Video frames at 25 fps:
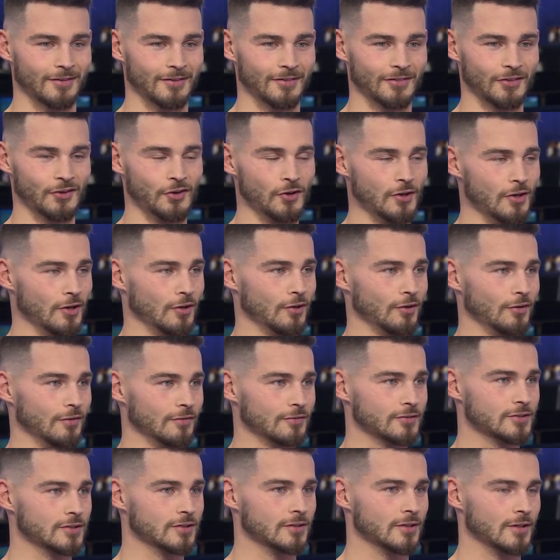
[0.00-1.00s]

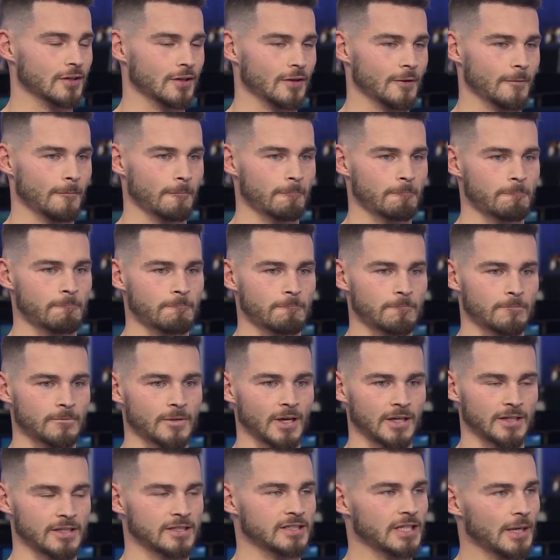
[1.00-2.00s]
nerves
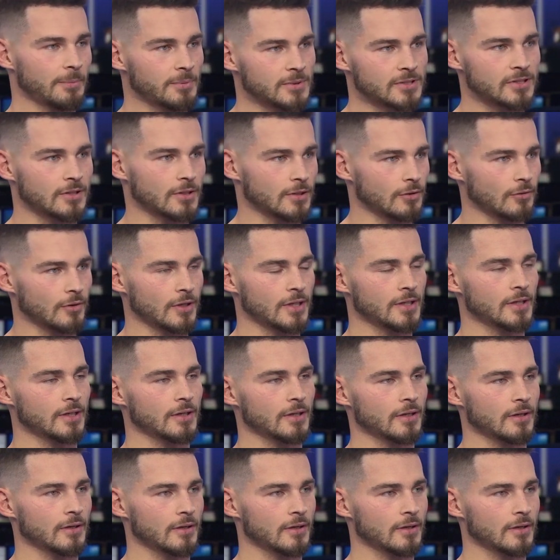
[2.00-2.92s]
and you step into the arena.